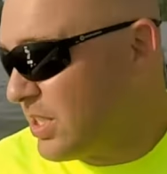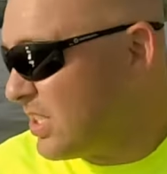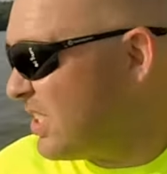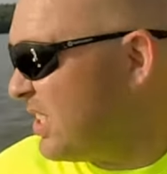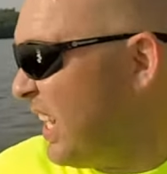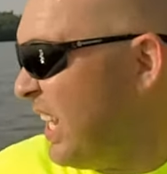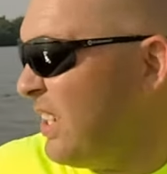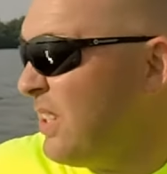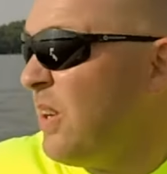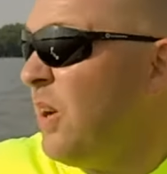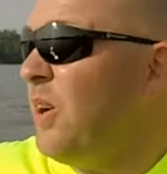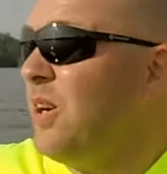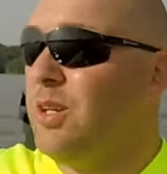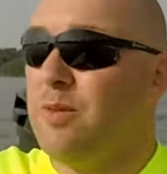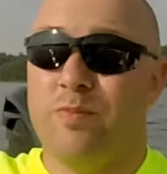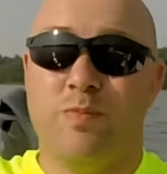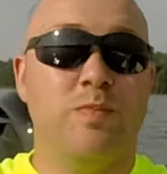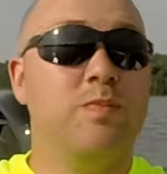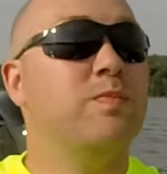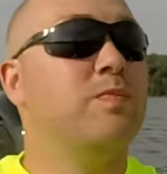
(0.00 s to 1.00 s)
it's dead
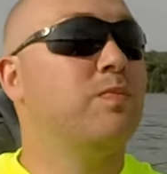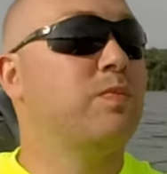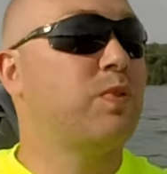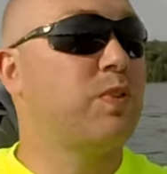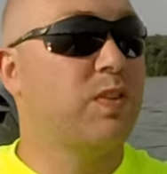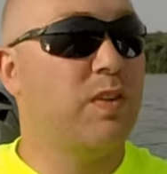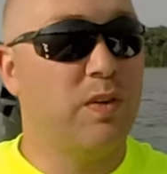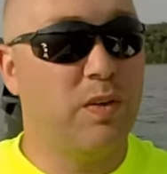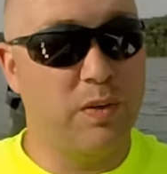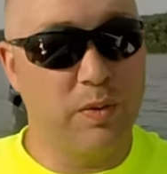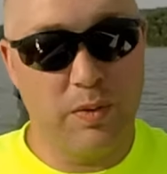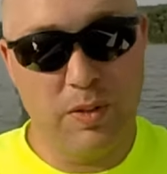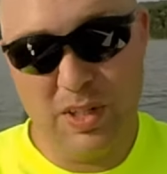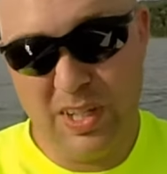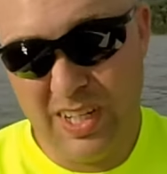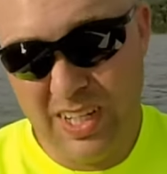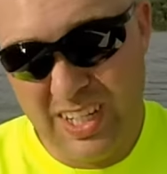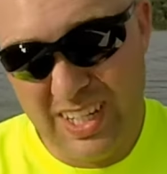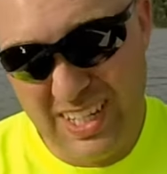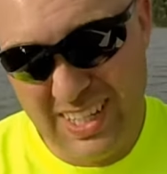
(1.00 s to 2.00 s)
calm, so
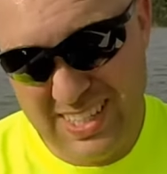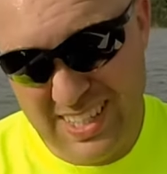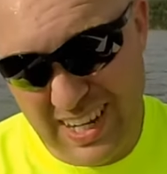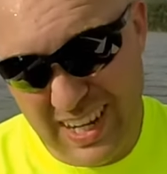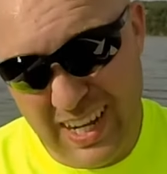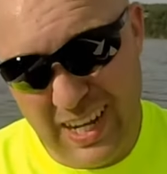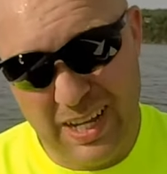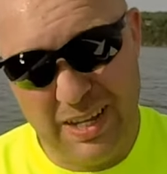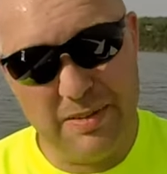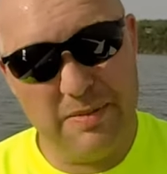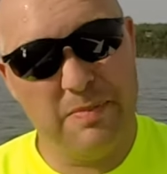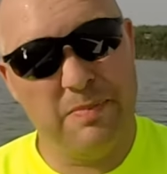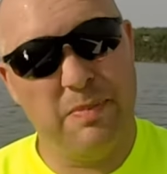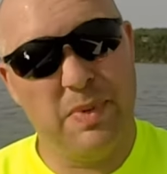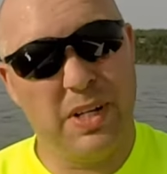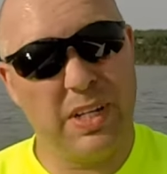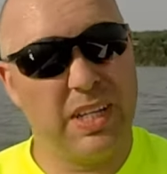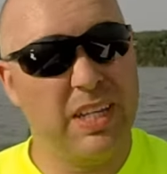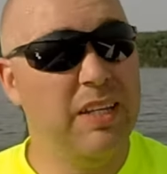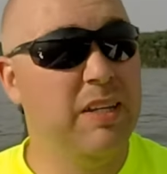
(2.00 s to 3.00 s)
it's hot and
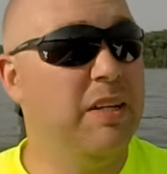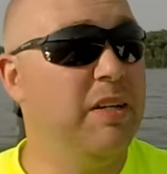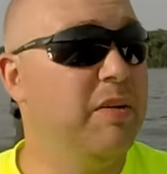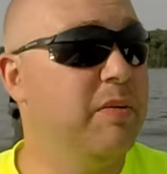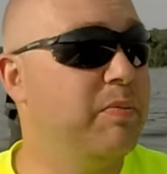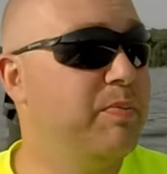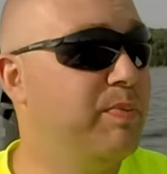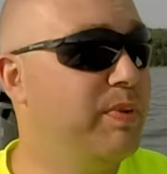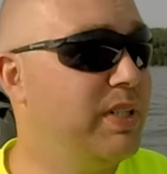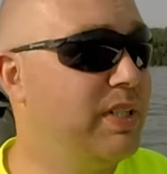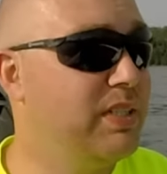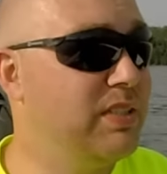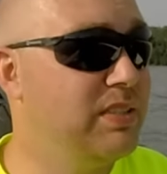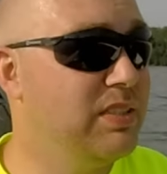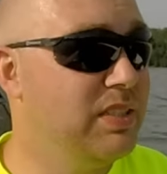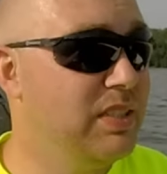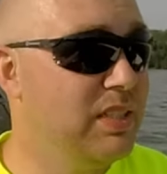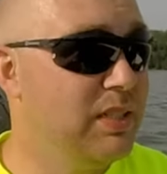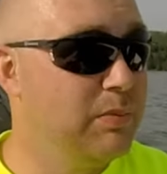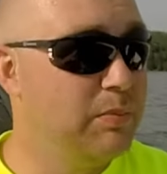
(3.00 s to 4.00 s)
muggy, but
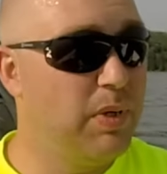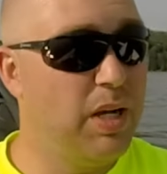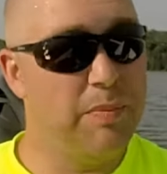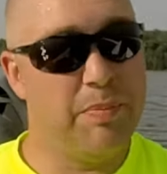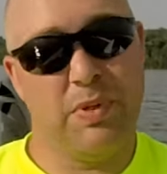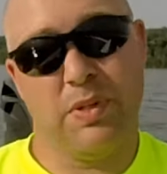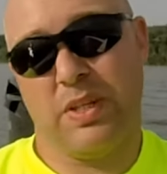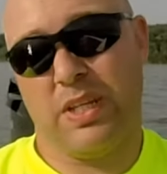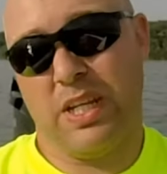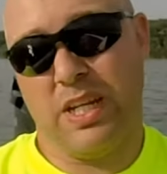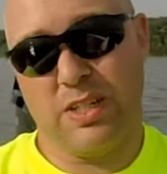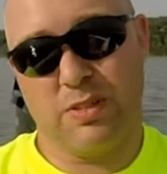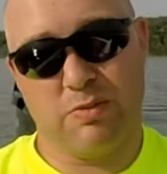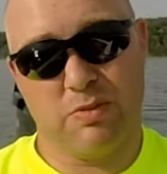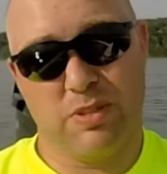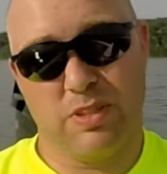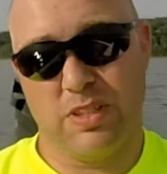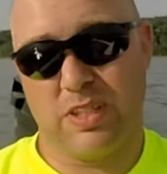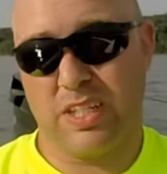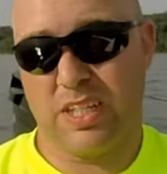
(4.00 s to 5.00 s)
might be able to catch
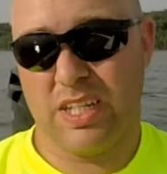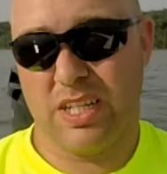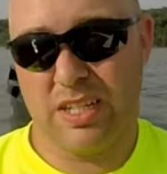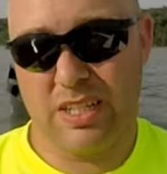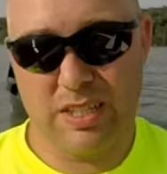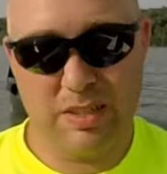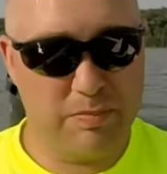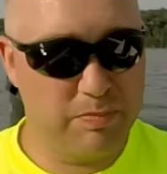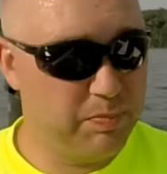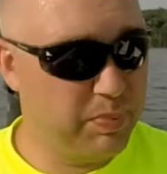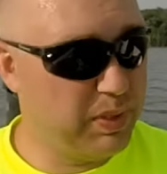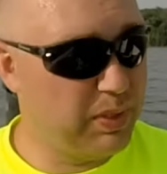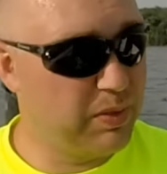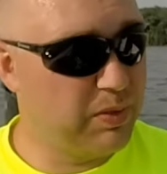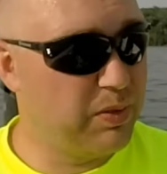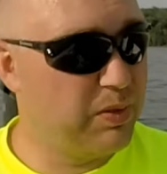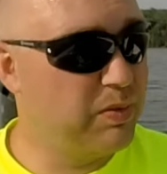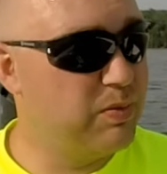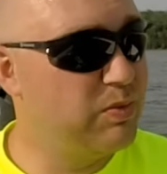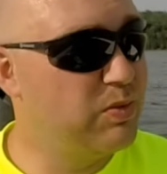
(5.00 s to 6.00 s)
one. Got a big
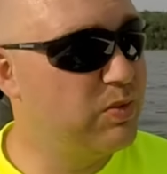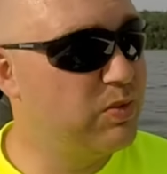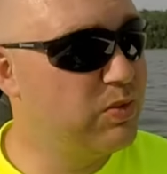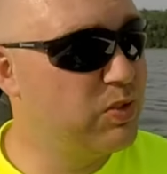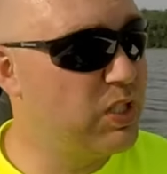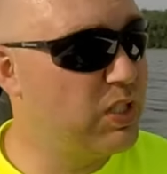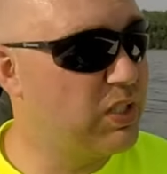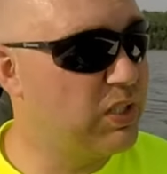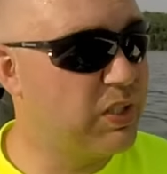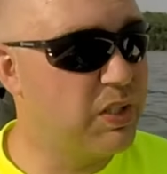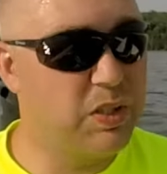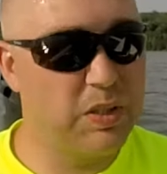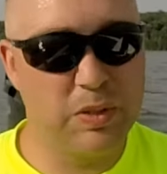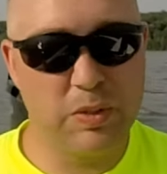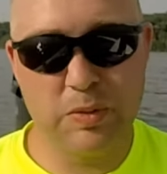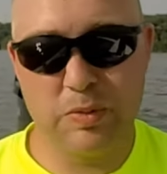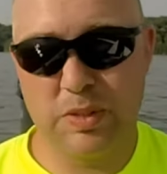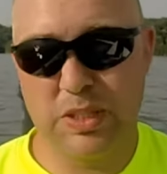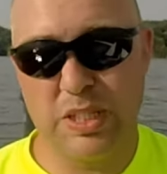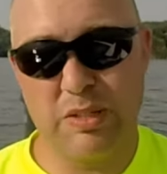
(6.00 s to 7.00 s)
old
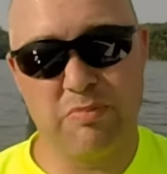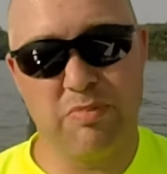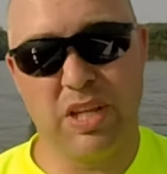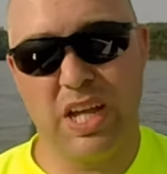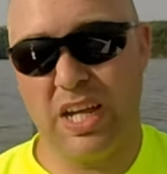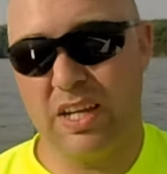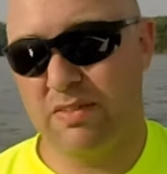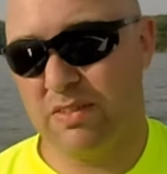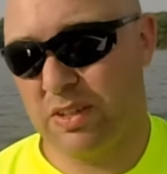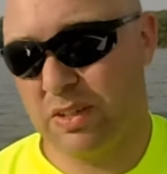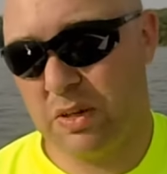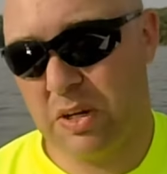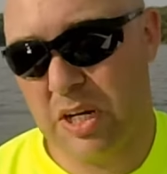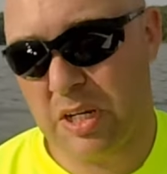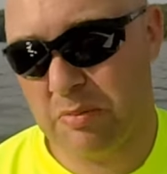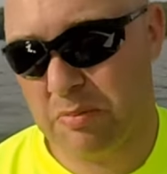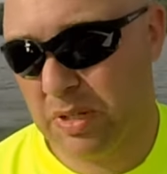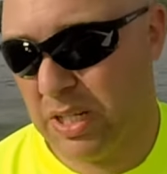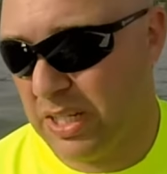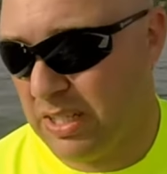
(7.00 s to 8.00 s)
Jinko deep diving
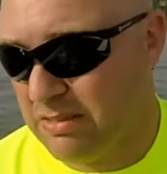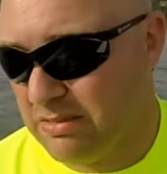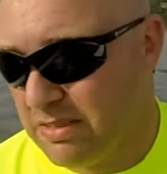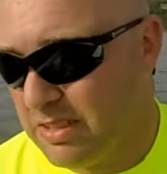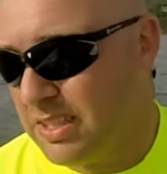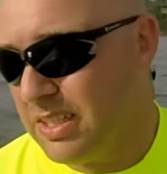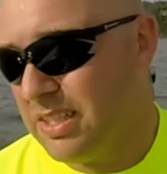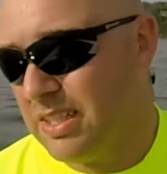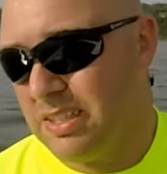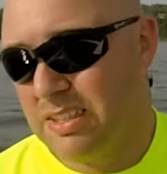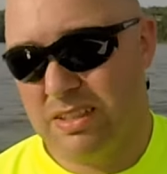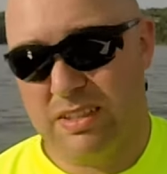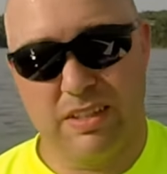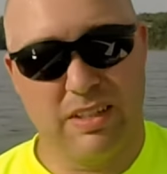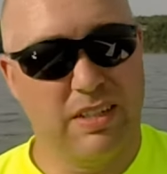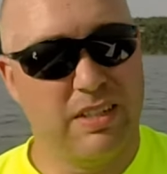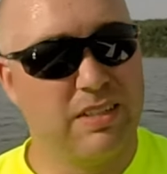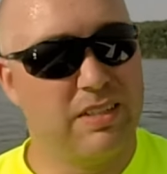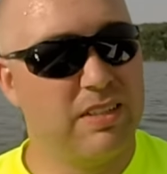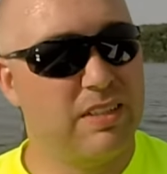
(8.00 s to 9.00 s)
crankbait,
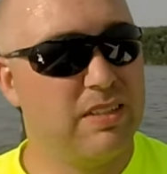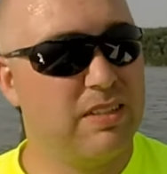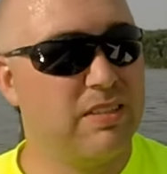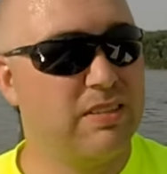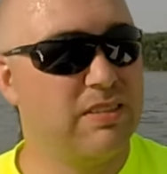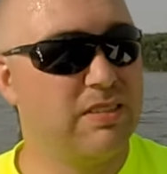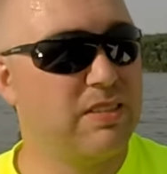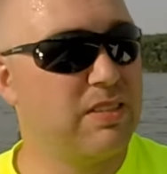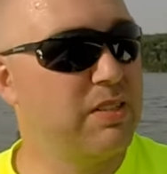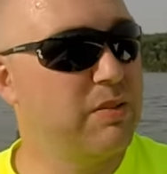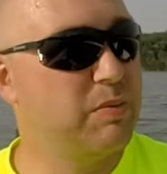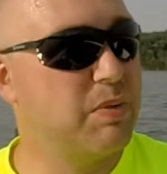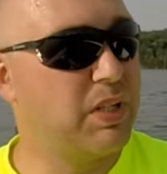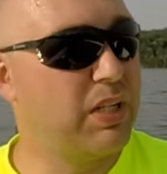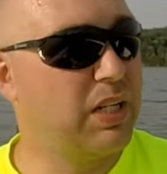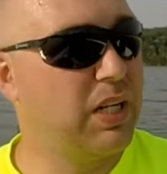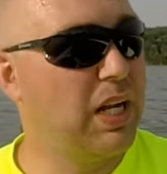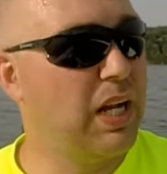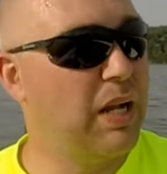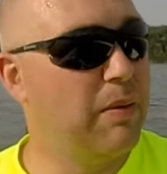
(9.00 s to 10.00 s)
and let's see what
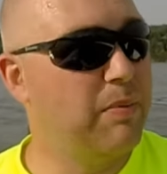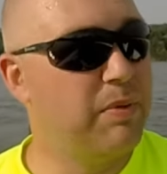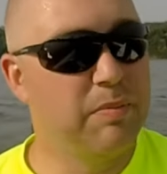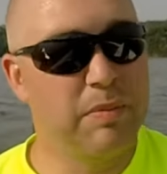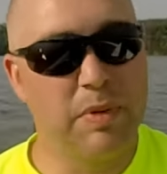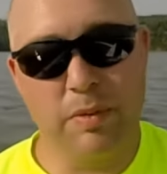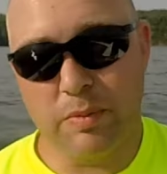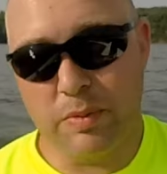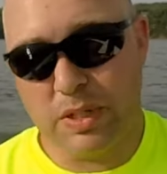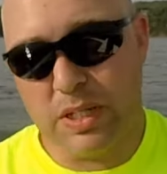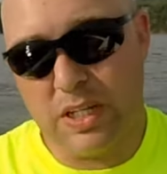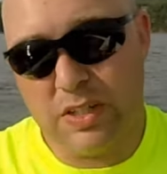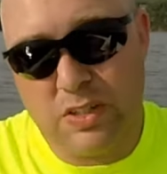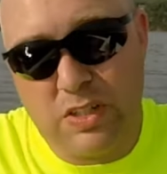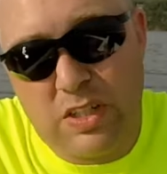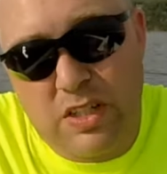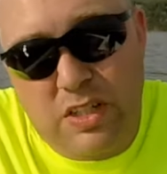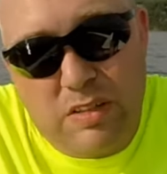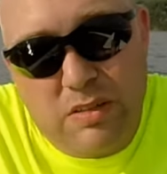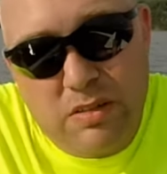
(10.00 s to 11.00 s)
can happen. Maybe we can catch
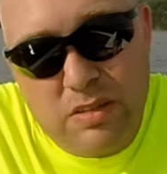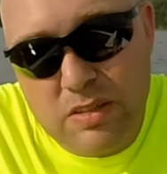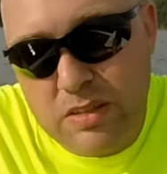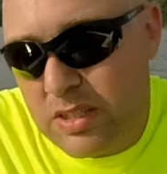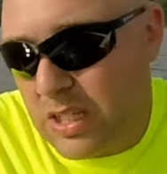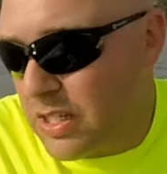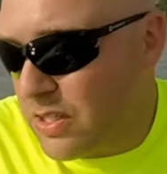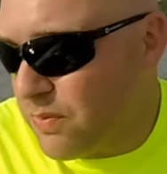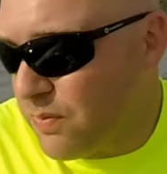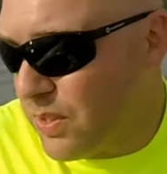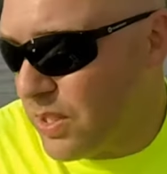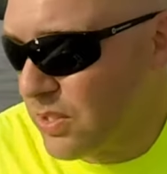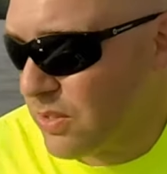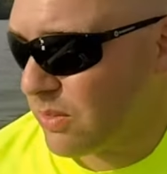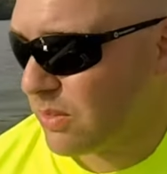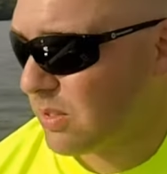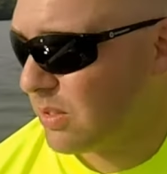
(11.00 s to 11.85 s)
a fish or